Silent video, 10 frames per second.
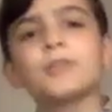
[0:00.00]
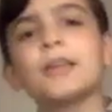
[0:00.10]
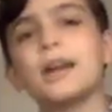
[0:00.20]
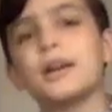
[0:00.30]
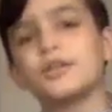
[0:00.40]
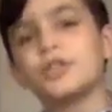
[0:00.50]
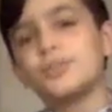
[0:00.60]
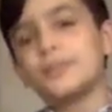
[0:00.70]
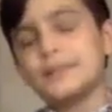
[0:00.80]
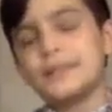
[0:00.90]
is the
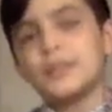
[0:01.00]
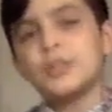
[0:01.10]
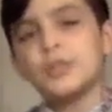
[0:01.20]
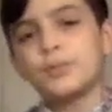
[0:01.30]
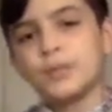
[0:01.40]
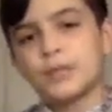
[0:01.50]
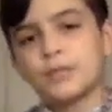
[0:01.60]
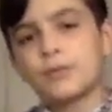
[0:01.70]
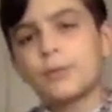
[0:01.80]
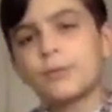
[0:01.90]
LGBTQ plus
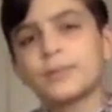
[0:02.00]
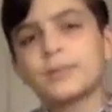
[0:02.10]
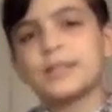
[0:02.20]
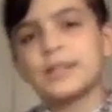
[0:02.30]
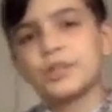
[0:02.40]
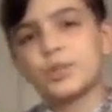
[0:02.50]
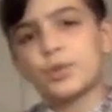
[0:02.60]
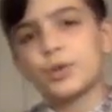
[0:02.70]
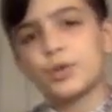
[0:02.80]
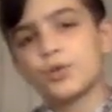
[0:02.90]
representation where
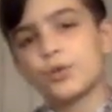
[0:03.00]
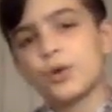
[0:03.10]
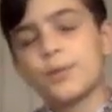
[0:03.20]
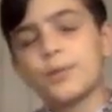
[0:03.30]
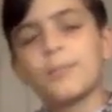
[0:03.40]
you grew up?